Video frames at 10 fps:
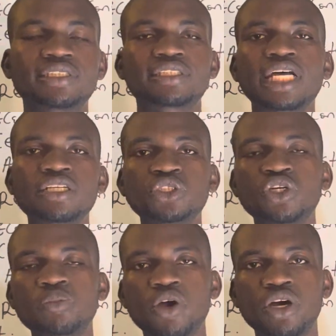Thank you
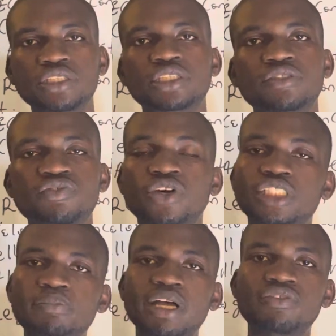so much for
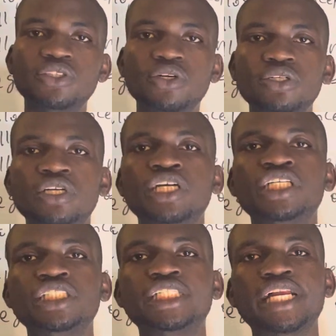watching my video,
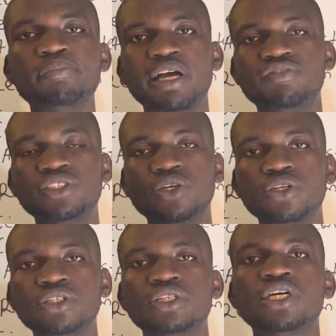sharing my
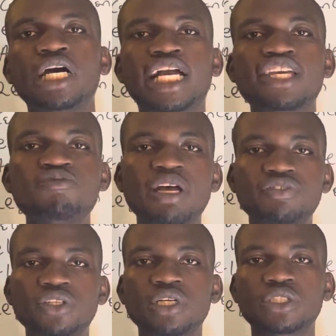video, and giving my
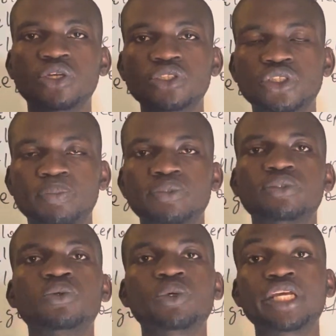video a thumbs up.
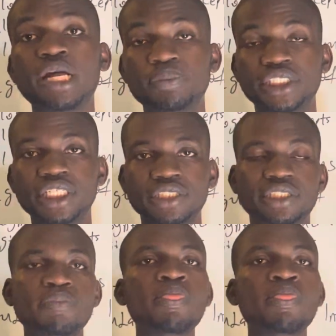We really appreciate.